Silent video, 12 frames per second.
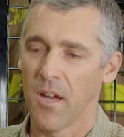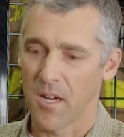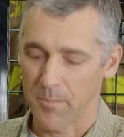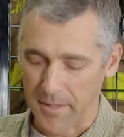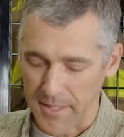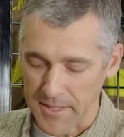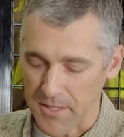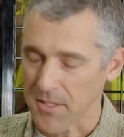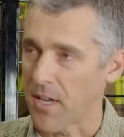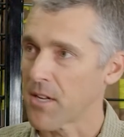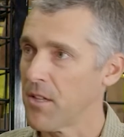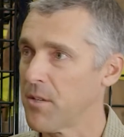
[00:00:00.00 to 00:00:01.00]
I'd like to
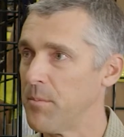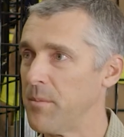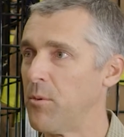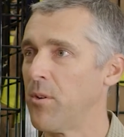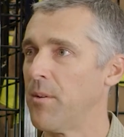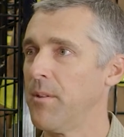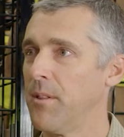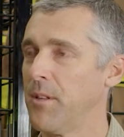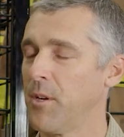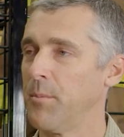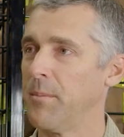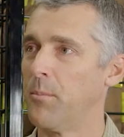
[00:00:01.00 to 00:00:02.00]
talk a little
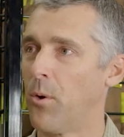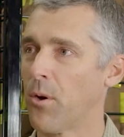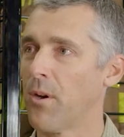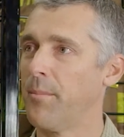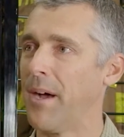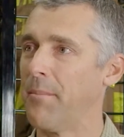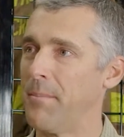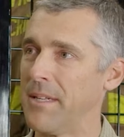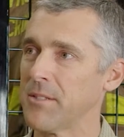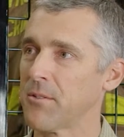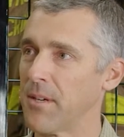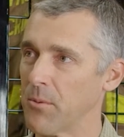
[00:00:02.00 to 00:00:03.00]
bit more about
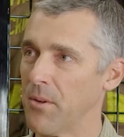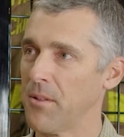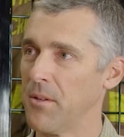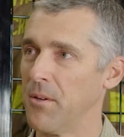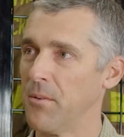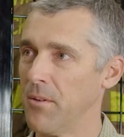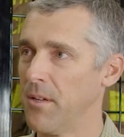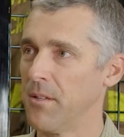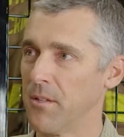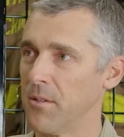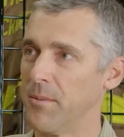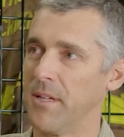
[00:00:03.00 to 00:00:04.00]
mentoring with you a
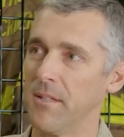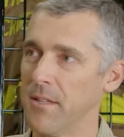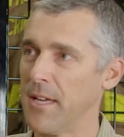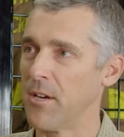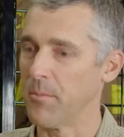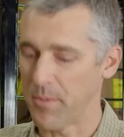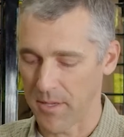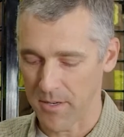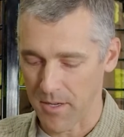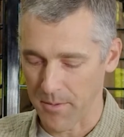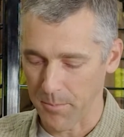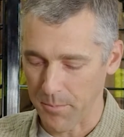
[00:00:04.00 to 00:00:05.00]
little bit later,
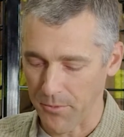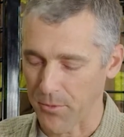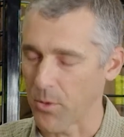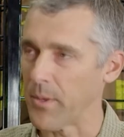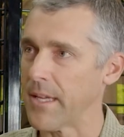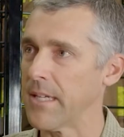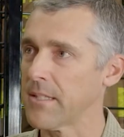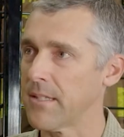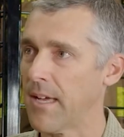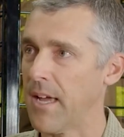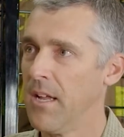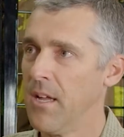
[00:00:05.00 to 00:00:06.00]
but before we get to
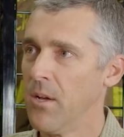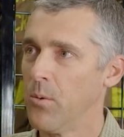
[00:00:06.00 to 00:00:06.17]
that,